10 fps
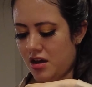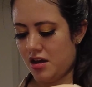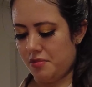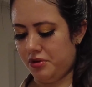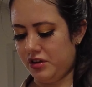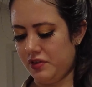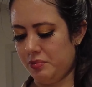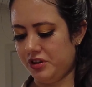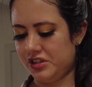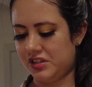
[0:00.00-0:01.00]
I believe I
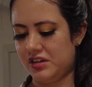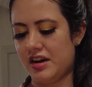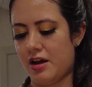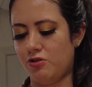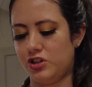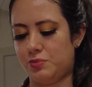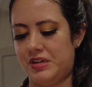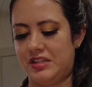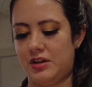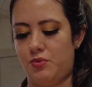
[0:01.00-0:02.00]
put this in now just
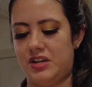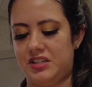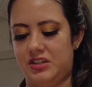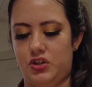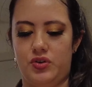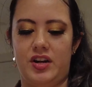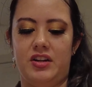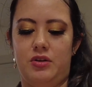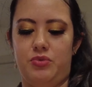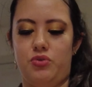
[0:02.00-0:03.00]
because I wanted to integrate
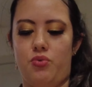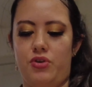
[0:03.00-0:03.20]
it in with the